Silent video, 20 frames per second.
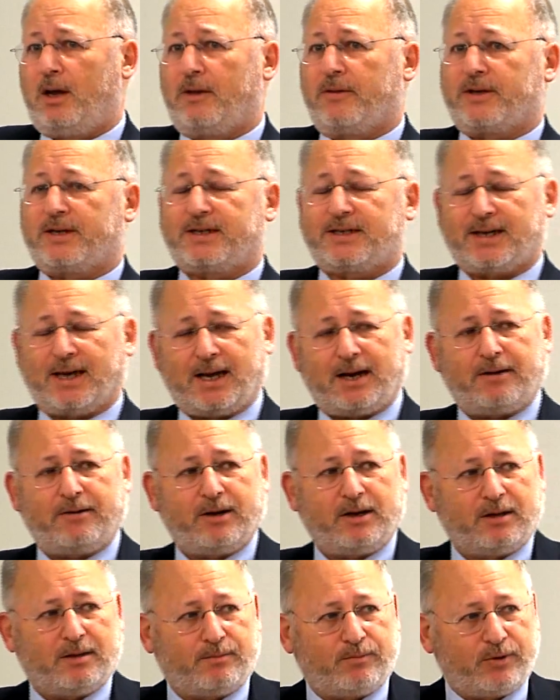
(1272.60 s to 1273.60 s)
The salary
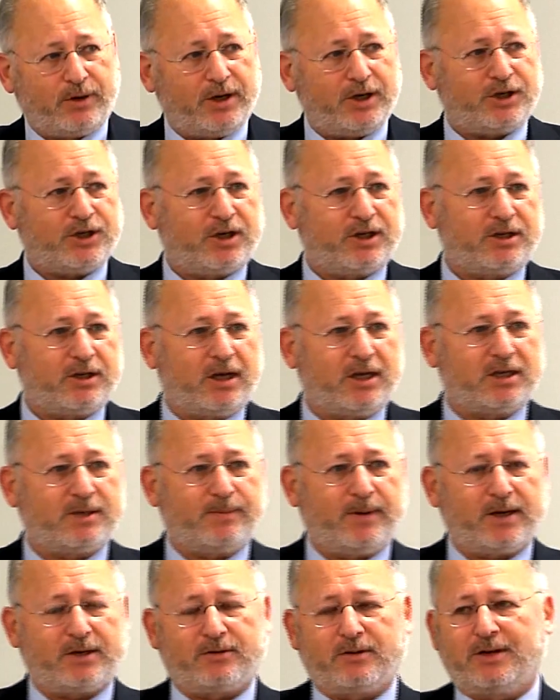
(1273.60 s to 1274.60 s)
in the British
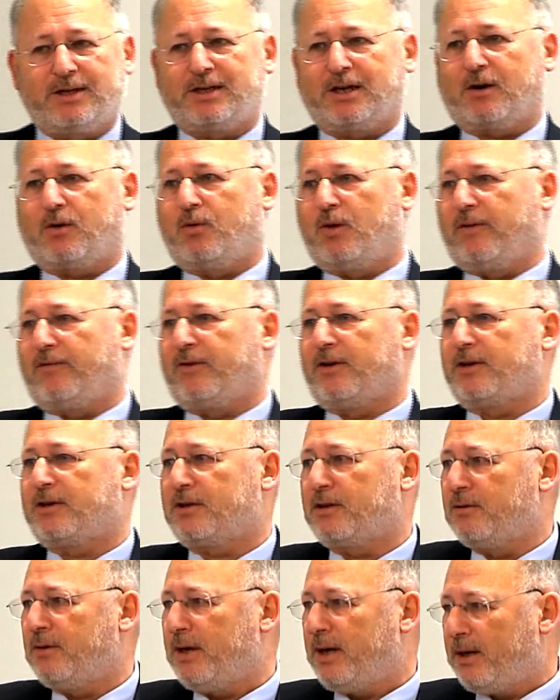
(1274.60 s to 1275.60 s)
inspectorate is equivalent
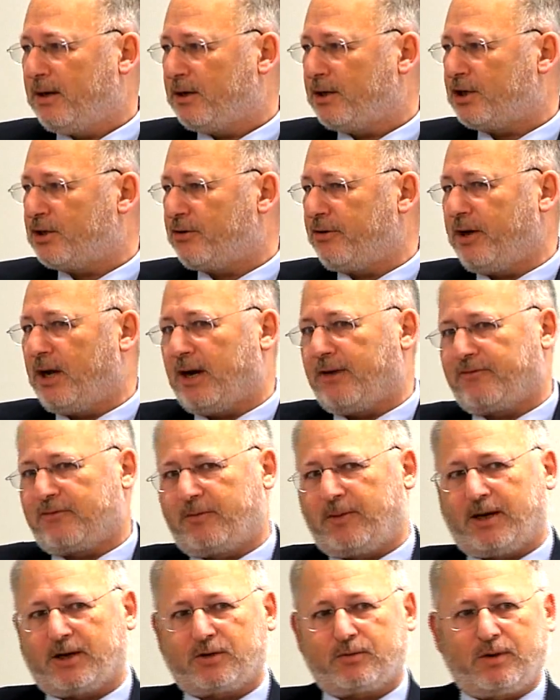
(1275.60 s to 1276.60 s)
to industry after
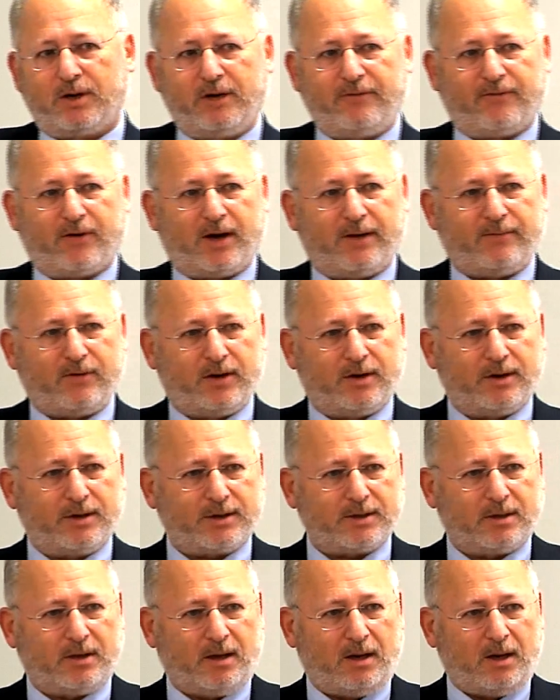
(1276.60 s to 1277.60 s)
about 25
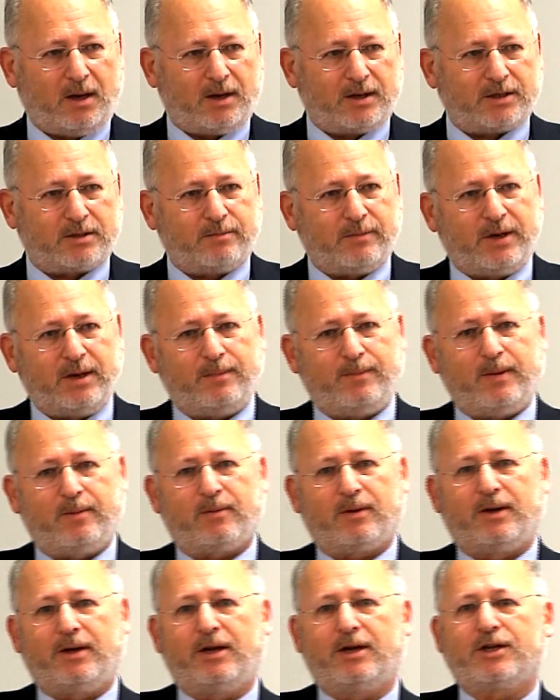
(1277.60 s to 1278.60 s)
years. So many
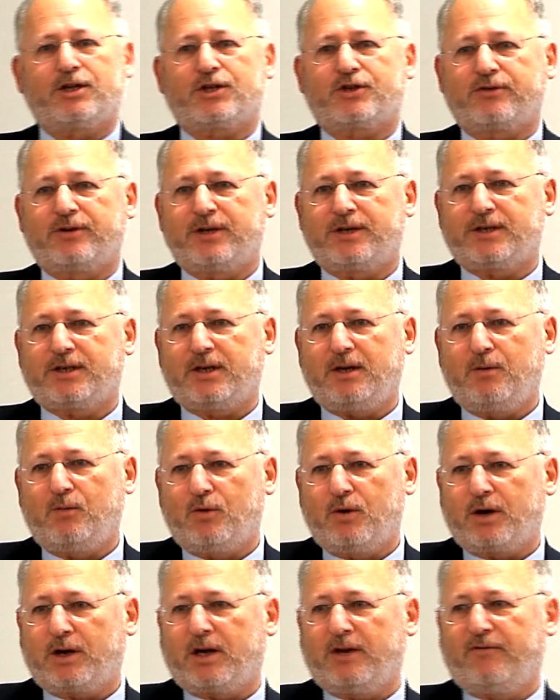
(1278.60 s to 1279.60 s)
people in industry see
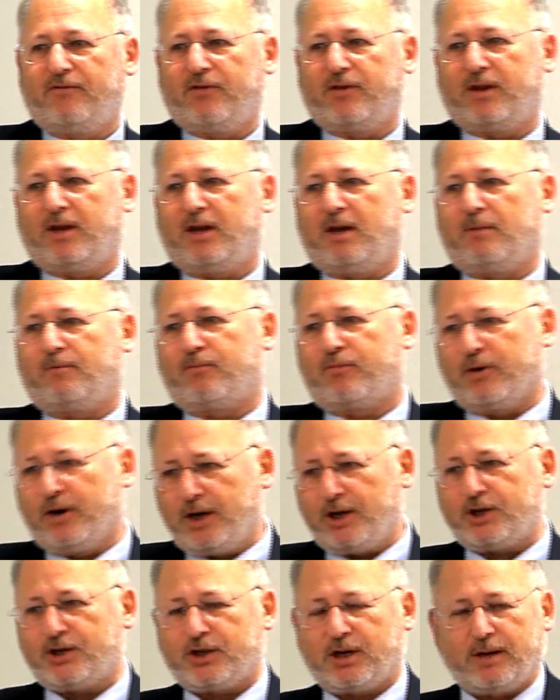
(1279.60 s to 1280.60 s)
working for the
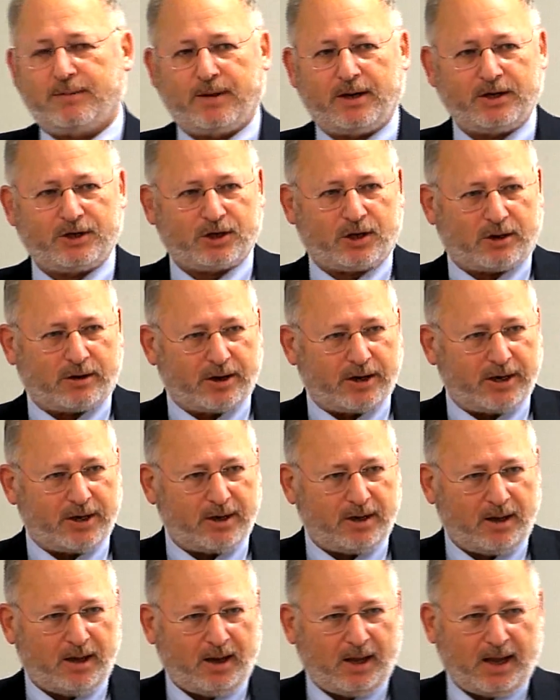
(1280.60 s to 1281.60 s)
British MHRA
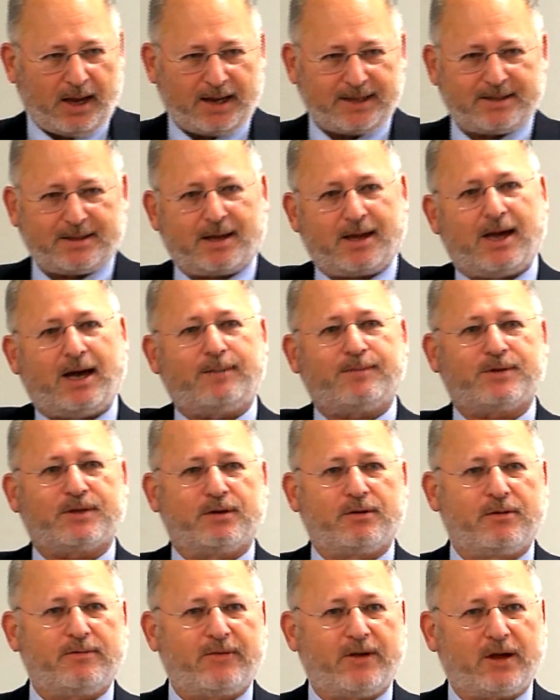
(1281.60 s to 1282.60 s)
as the
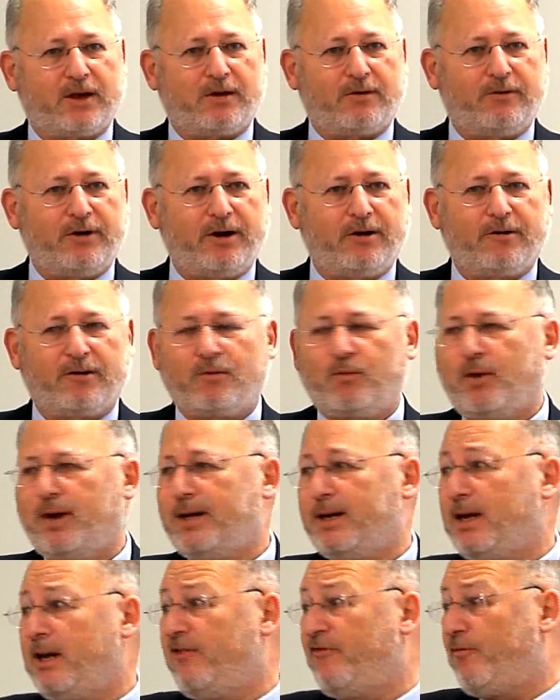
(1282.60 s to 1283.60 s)
capstone of their career and a way
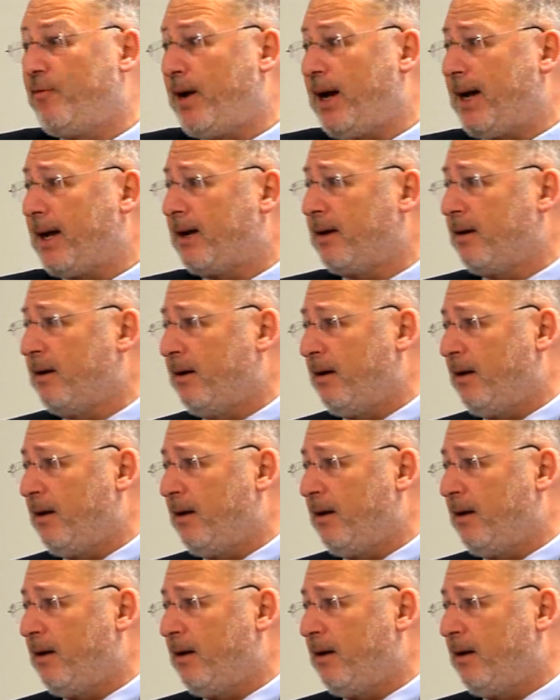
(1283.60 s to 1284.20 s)
to give back.